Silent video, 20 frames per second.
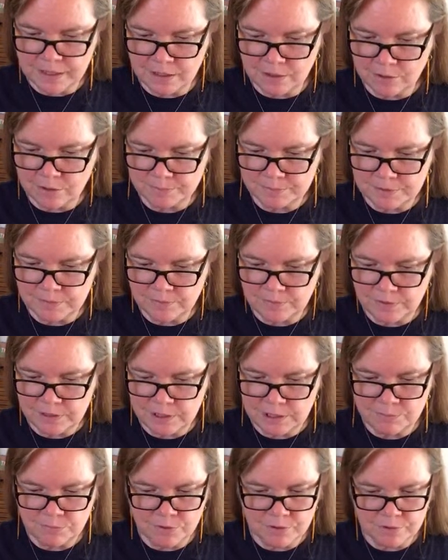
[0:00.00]
helped. If you
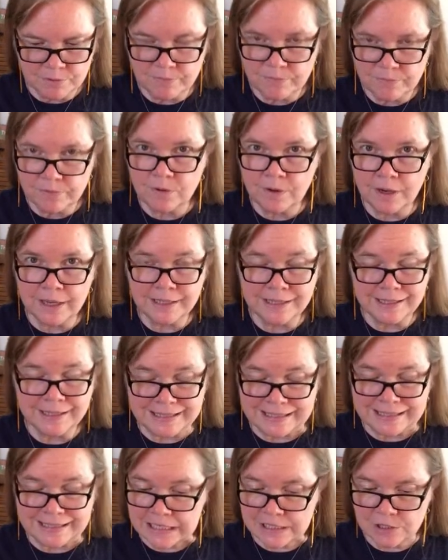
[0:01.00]
need more info, I
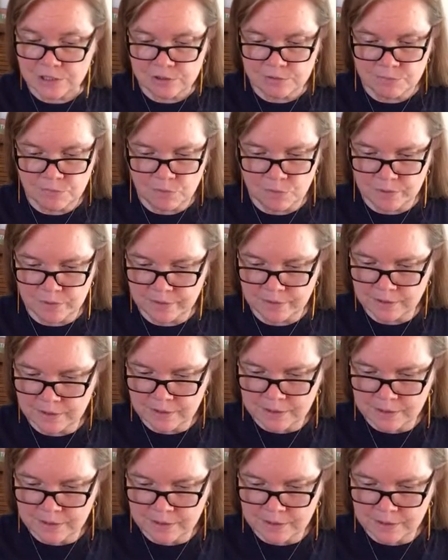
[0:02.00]
can get you more.